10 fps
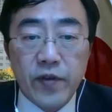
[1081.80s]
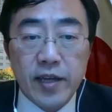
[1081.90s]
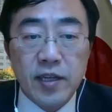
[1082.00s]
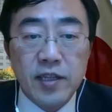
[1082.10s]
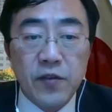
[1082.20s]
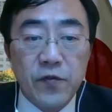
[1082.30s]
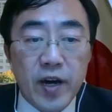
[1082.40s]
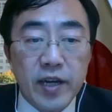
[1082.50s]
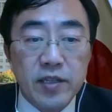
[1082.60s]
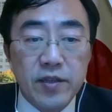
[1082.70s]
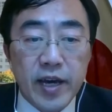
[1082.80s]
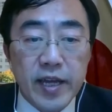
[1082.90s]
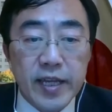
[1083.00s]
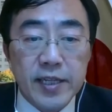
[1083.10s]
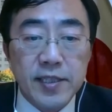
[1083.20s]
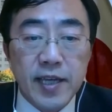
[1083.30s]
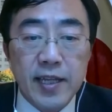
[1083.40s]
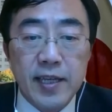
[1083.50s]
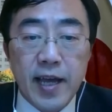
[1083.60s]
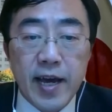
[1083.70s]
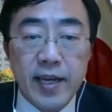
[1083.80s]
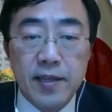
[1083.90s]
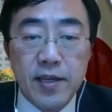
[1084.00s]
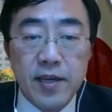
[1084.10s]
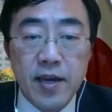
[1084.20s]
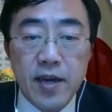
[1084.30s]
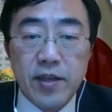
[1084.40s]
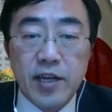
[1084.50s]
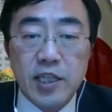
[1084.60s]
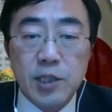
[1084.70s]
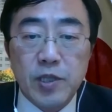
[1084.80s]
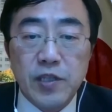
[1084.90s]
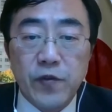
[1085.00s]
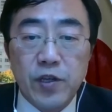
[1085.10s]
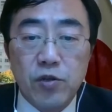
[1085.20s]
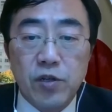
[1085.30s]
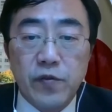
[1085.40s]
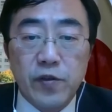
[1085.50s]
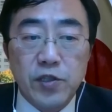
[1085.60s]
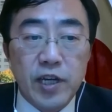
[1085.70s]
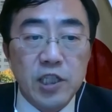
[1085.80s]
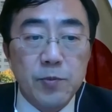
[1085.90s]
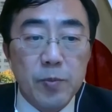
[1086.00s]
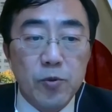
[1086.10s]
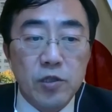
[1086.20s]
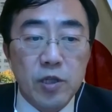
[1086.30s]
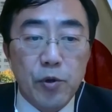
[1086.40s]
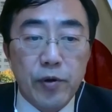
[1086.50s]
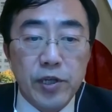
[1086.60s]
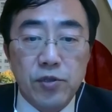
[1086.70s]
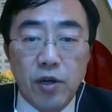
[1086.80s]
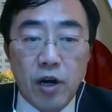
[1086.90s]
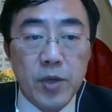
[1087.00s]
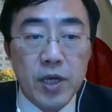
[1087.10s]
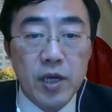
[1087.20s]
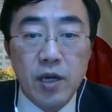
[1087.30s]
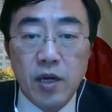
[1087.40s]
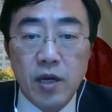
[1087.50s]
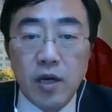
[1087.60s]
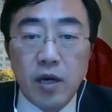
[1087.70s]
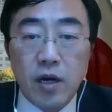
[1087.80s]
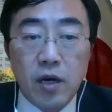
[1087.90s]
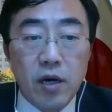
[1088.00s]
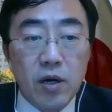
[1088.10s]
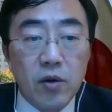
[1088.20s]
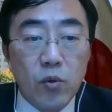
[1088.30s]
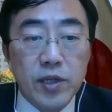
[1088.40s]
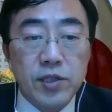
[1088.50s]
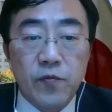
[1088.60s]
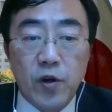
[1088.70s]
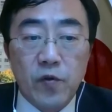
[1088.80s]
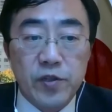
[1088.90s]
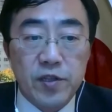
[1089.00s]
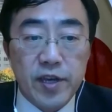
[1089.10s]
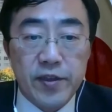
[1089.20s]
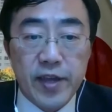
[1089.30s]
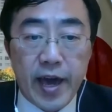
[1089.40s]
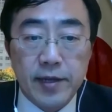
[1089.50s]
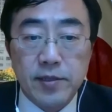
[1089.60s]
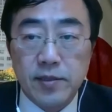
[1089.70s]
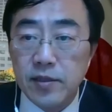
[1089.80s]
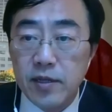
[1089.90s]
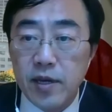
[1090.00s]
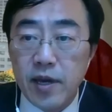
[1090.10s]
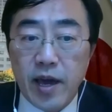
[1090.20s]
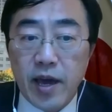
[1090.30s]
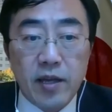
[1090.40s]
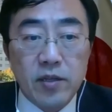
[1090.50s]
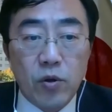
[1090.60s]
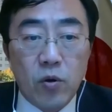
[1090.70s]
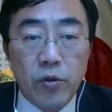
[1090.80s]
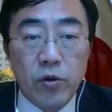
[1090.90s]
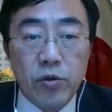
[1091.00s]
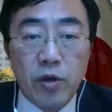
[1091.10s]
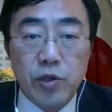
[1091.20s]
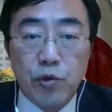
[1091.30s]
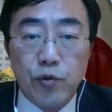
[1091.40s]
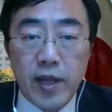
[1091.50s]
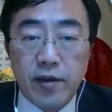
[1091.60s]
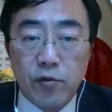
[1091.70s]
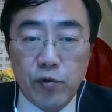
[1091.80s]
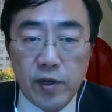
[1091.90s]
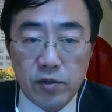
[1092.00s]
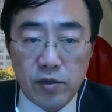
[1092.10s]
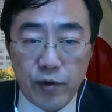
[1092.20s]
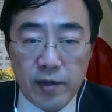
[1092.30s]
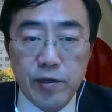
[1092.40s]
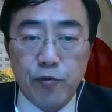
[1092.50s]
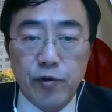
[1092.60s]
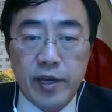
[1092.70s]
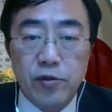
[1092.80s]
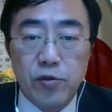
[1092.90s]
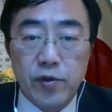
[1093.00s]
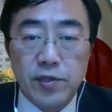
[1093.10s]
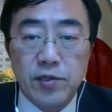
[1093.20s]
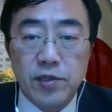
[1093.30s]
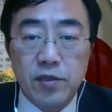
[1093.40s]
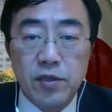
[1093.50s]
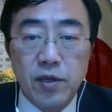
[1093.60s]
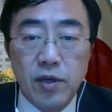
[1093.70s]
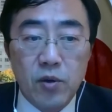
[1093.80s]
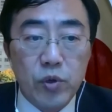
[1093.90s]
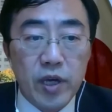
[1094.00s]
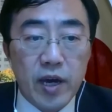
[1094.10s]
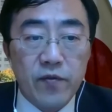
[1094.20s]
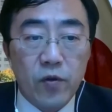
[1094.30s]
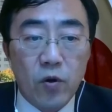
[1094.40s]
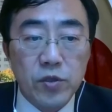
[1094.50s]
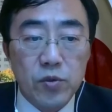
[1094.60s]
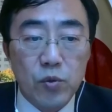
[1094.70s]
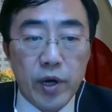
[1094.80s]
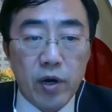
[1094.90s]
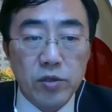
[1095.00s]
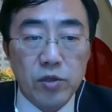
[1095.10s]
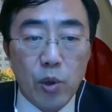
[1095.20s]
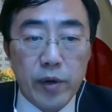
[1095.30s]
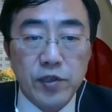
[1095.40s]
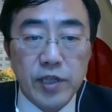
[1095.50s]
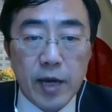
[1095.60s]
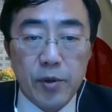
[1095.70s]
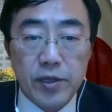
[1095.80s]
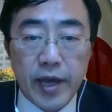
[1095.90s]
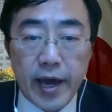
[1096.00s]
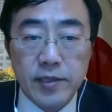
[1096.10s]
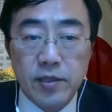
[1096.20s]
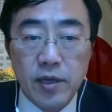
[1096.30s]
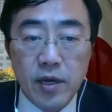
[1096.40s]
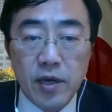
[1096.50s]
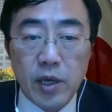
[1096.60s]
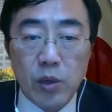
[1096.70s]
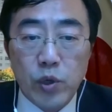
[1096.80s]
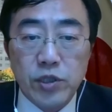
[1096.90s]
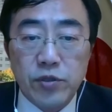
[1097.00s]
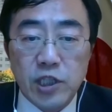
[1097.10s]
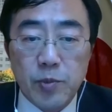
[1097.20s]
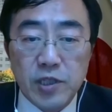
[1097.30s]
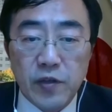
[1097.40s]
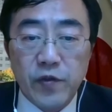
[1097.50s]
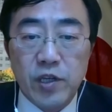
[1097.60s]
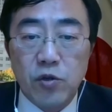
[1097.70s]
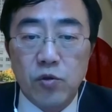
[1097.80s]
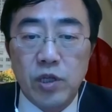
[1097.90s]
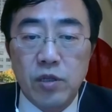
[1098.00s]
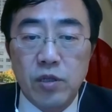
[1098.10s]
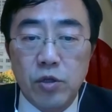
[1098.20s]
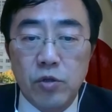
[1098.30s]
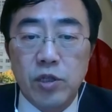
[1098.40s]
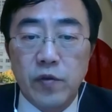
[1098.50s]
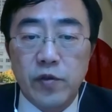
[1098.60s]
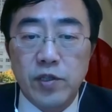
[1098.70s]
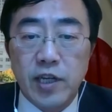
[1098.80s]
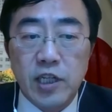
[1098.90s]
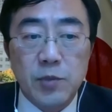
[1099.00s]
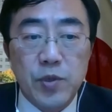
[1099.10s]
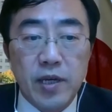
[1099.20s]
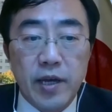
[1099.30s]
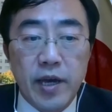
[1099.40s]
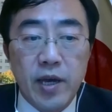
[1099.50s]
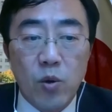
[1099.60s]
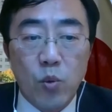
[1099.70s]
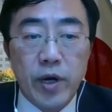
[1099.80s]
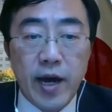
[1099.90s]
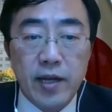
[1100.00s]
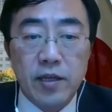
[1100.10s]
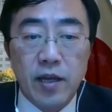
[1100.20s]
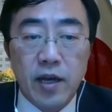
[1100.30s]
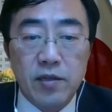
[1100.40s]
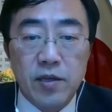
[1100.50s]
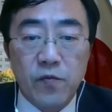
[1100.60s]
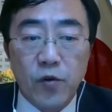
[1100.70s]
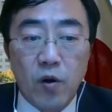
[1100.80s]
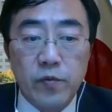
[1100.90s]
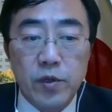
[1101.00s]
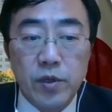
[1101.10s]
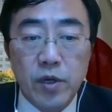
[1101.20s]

identified that it is highly likely that a specific unit of the Chinese People's Liberation Army was involved in the attacks. And although not directly related to the incident, we are also aware of cyber attacks in which the specific unit of the Chinese PLA were highly likely involved.